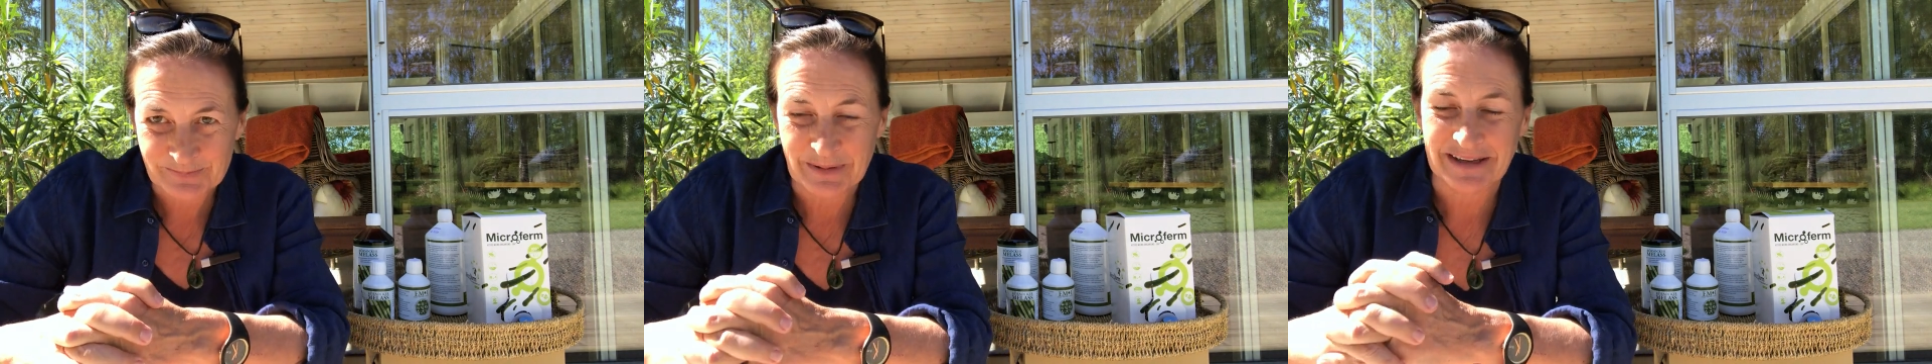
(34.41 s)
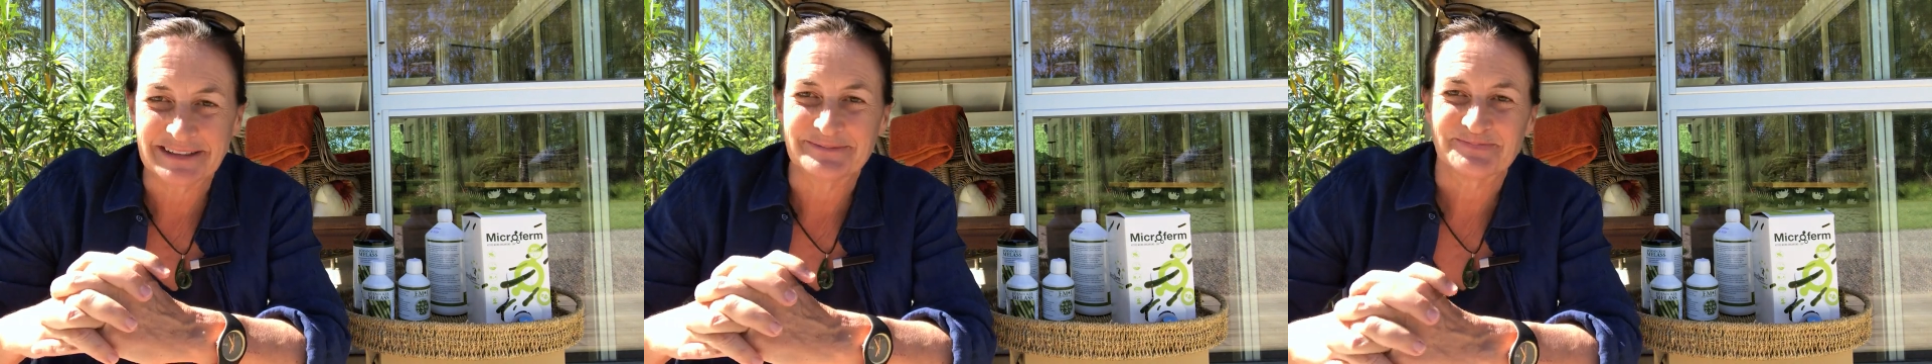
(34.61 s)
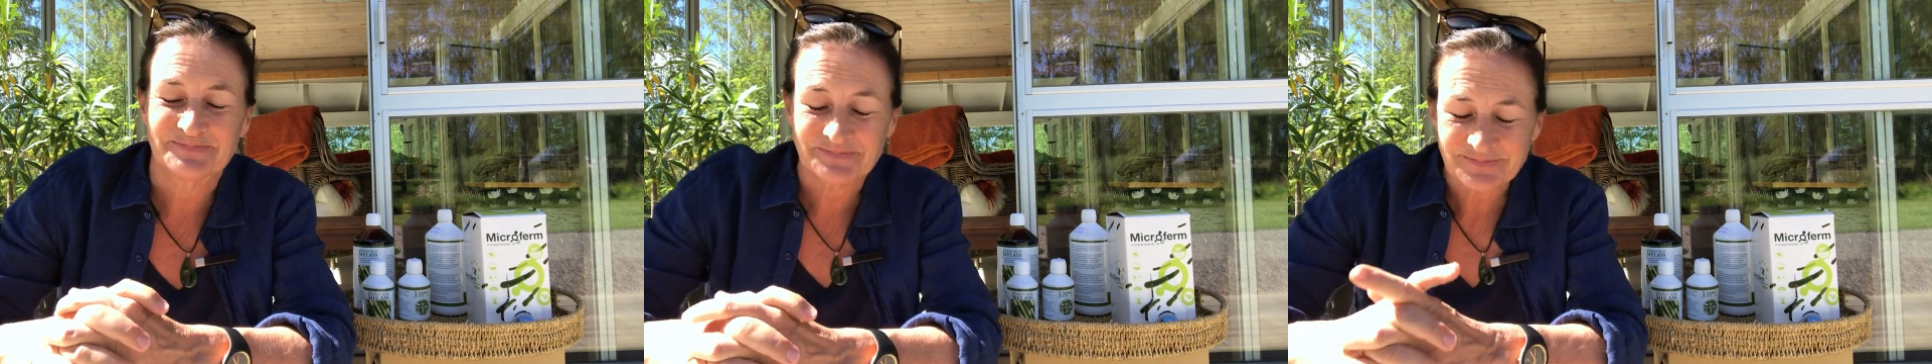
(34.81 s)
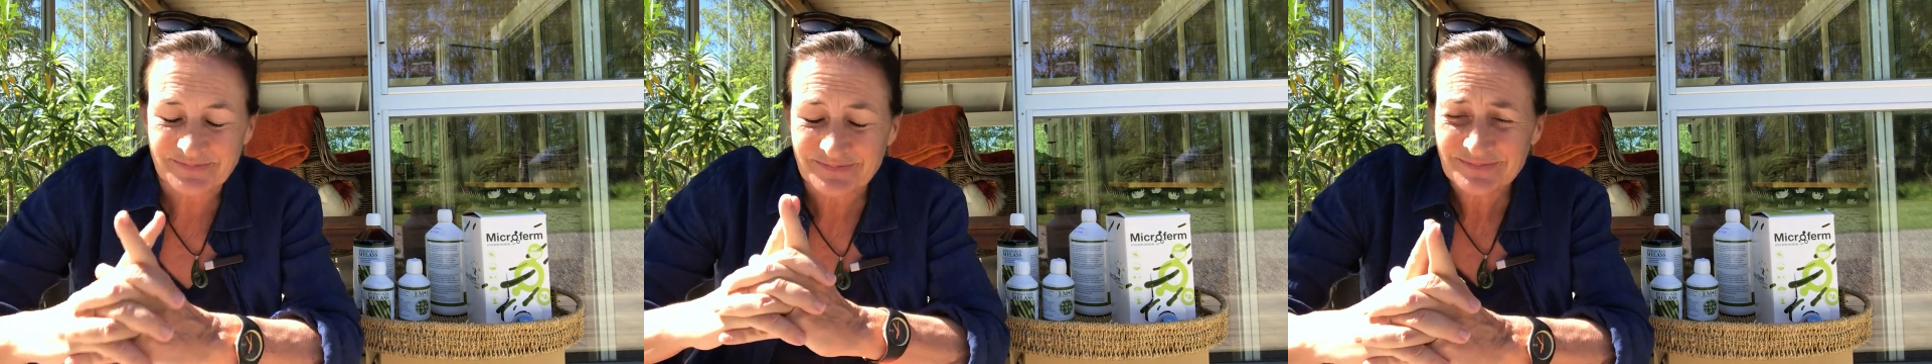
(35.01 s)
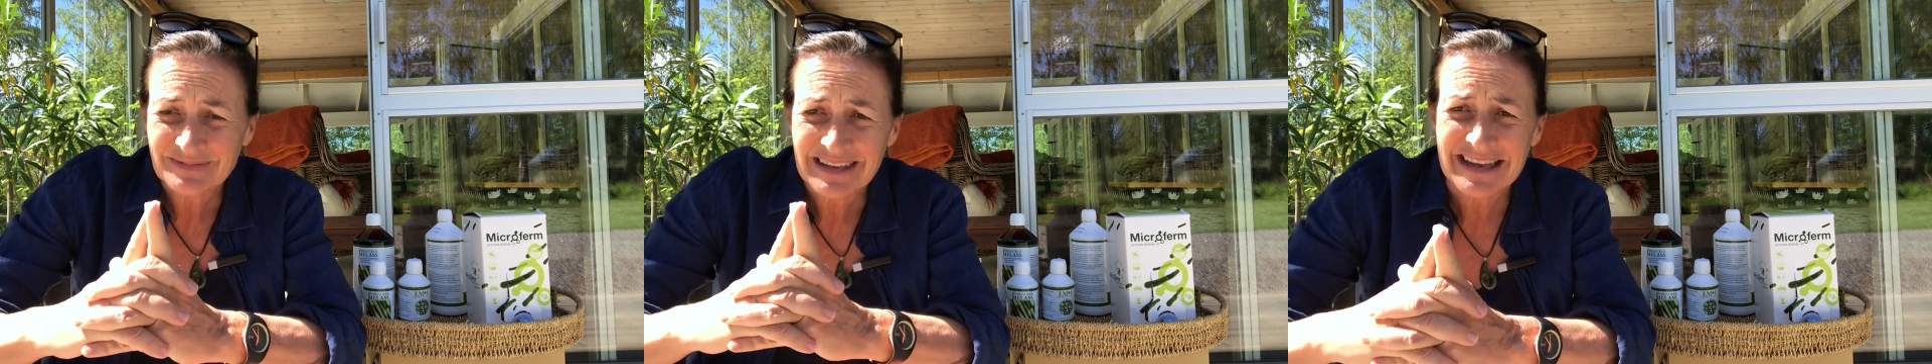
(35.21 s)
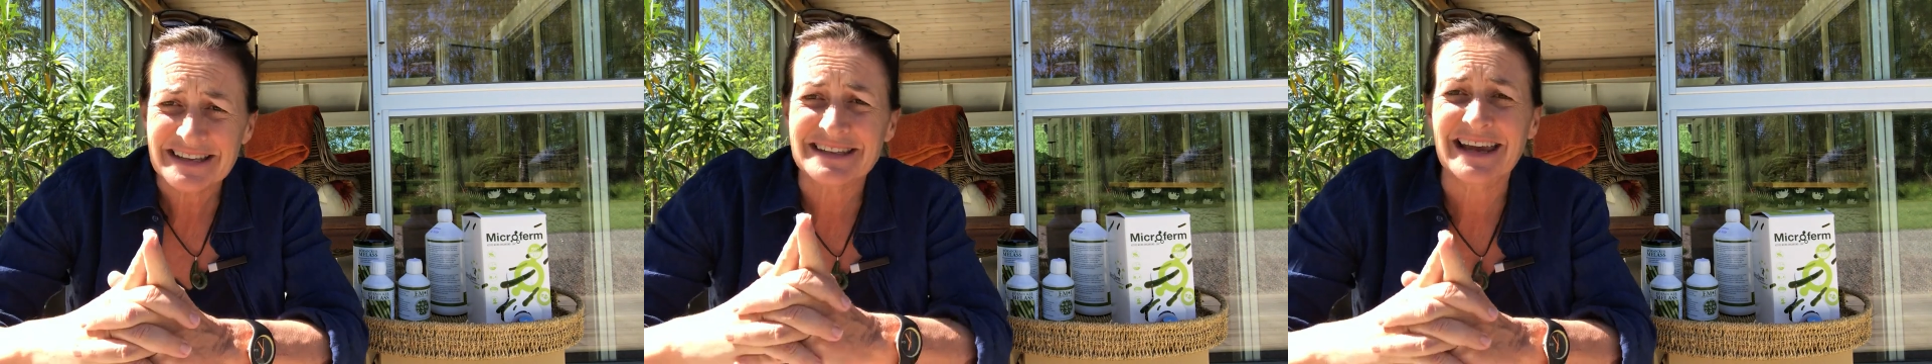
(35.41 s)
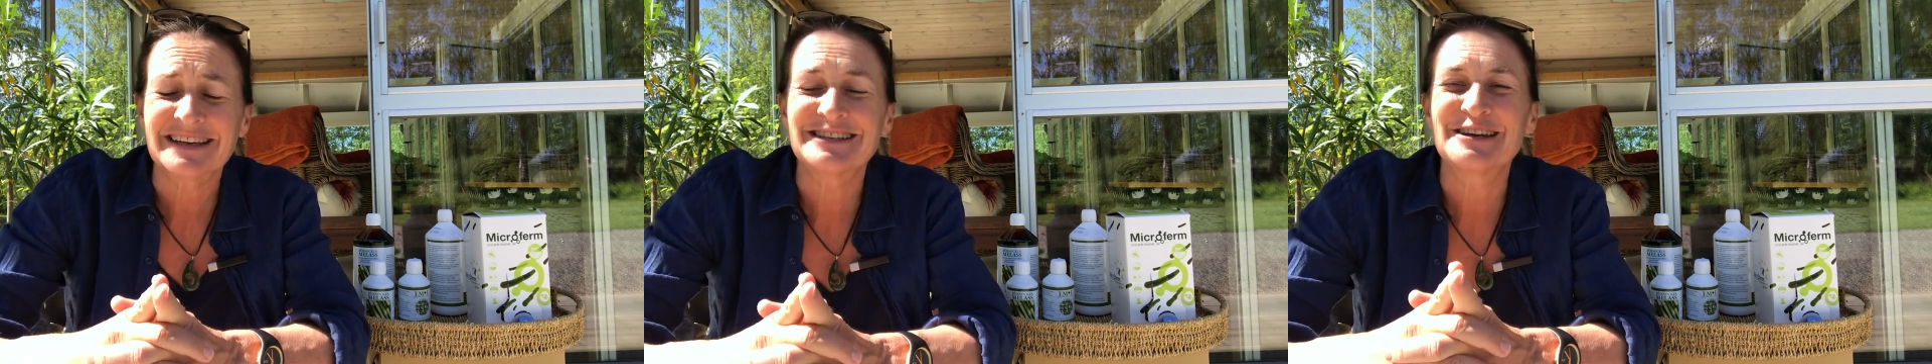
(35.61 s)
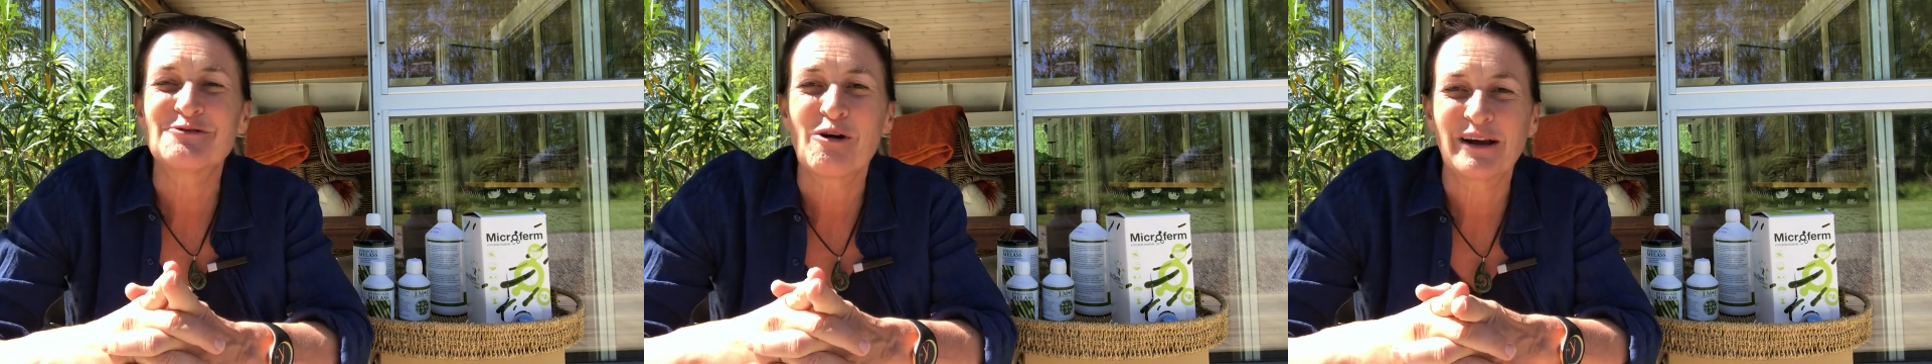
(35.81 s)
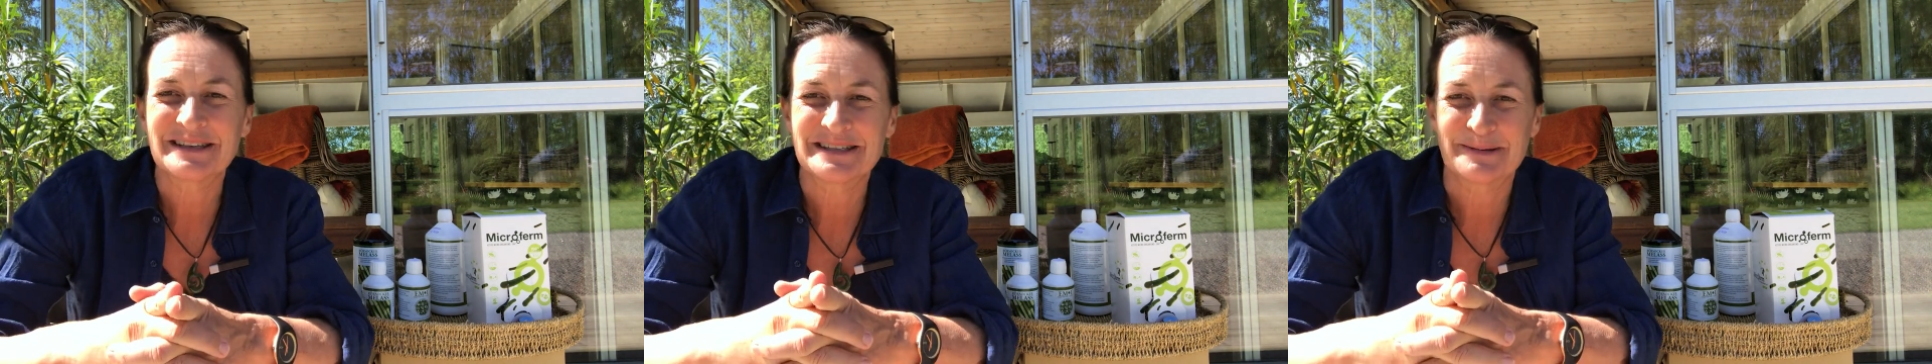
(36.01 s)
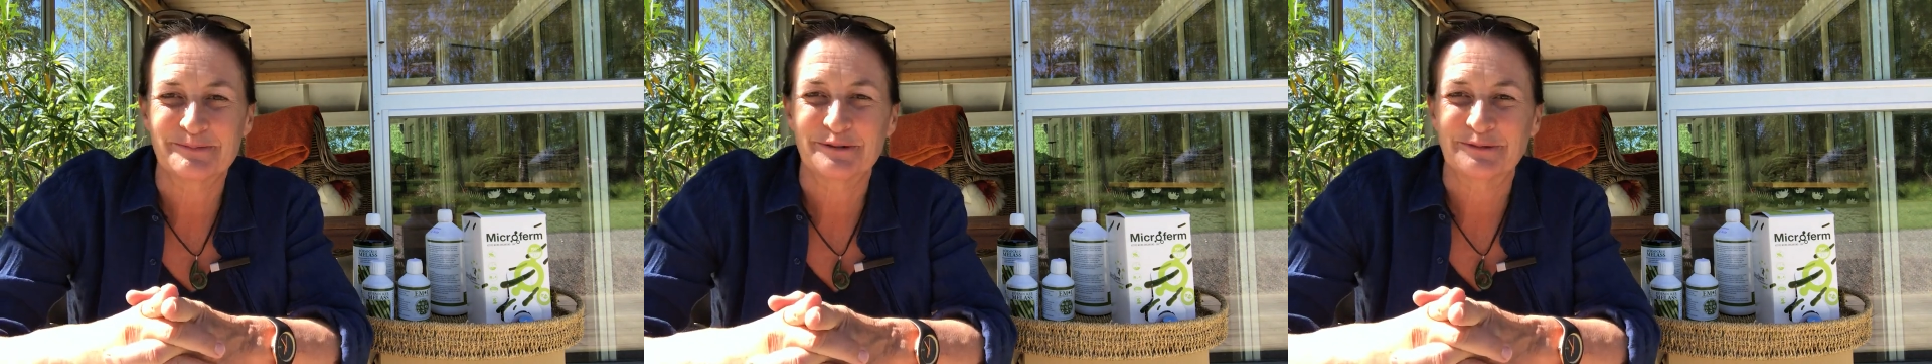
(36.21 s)
but it's actually
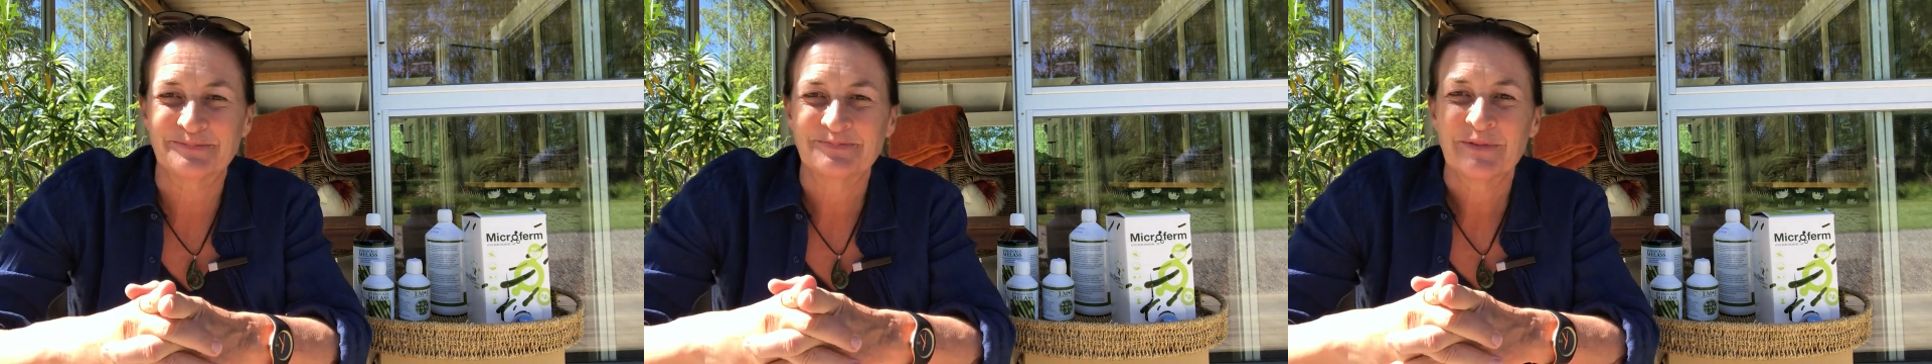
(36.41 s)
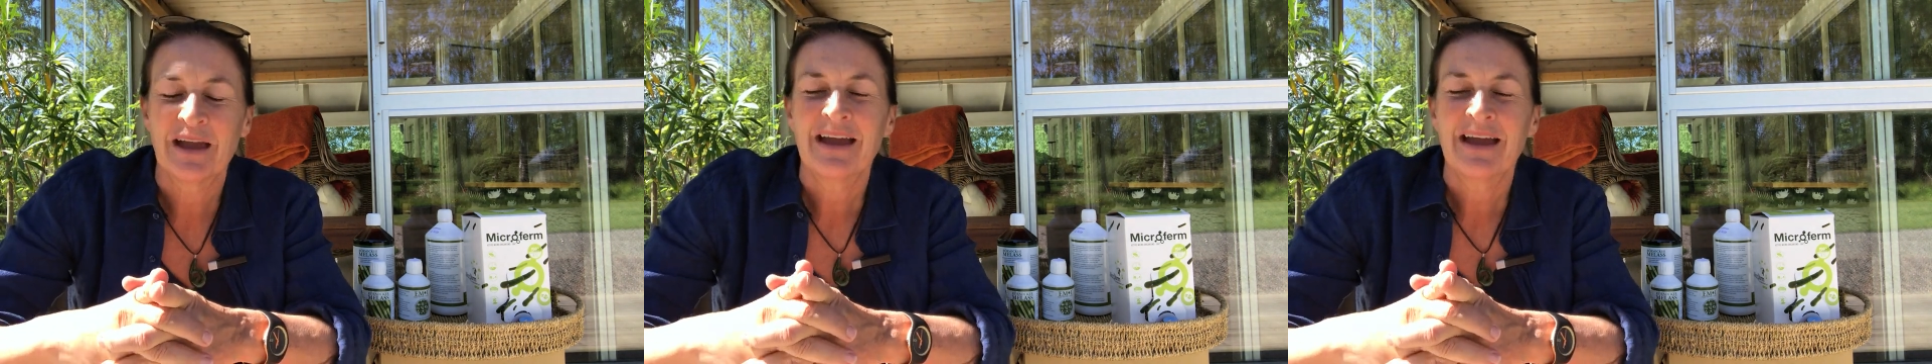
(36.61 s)
quite simple.